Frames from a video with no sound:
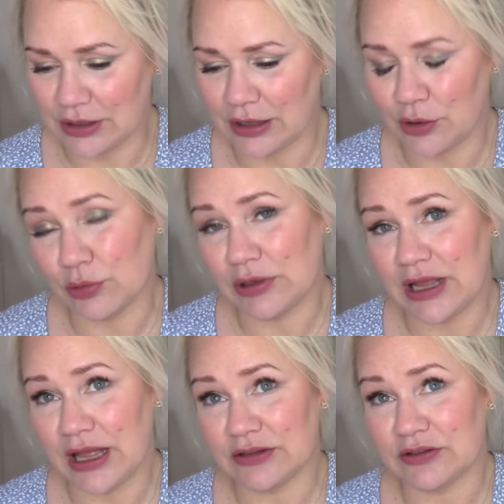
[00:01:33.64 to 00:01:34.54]
only
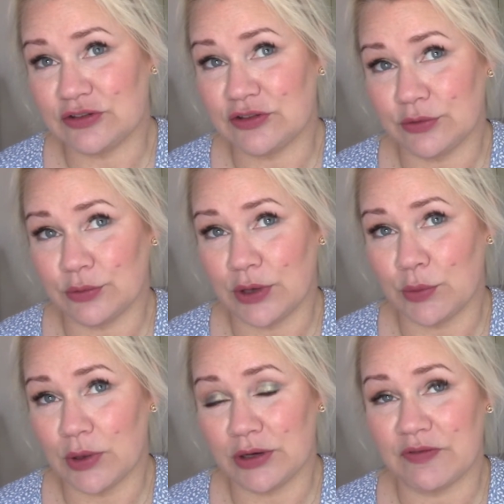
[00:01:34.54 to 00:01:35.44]
had 2, and
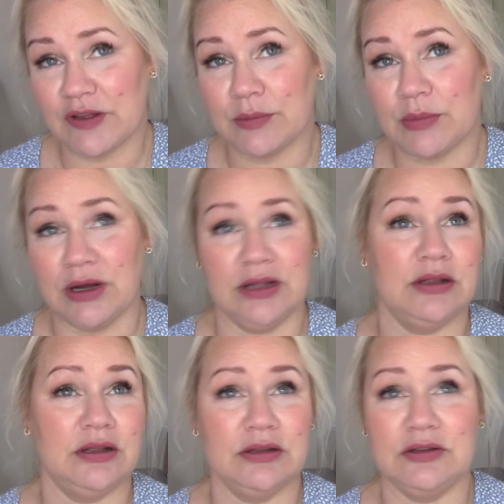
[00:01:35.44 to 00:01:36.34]
one of them
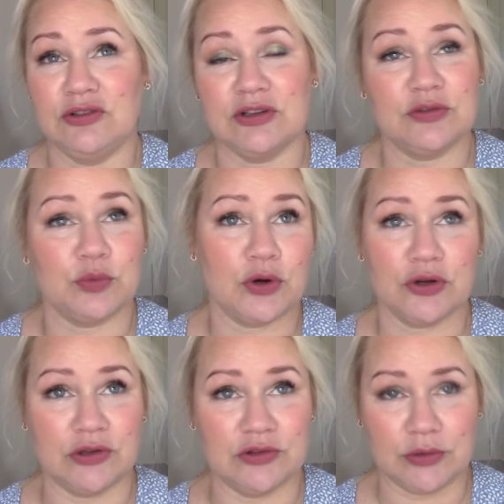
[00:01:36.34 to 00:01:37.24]
I just worked
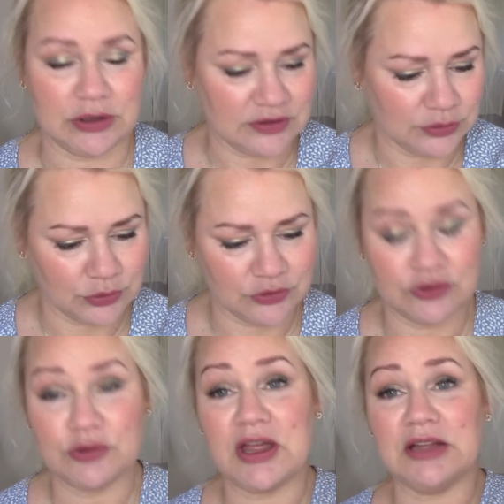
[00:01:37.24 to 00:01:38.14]
on, so I didn't want to
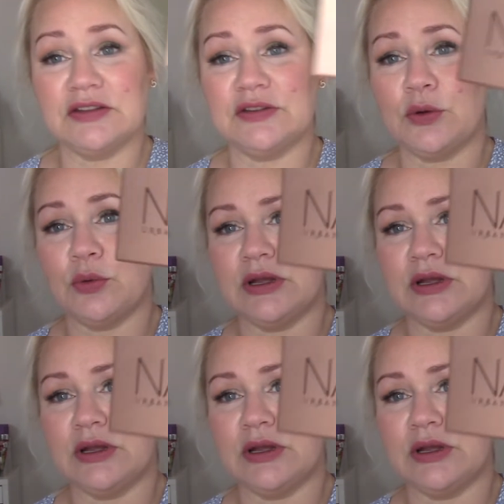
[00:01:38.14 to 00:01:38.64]
do that, so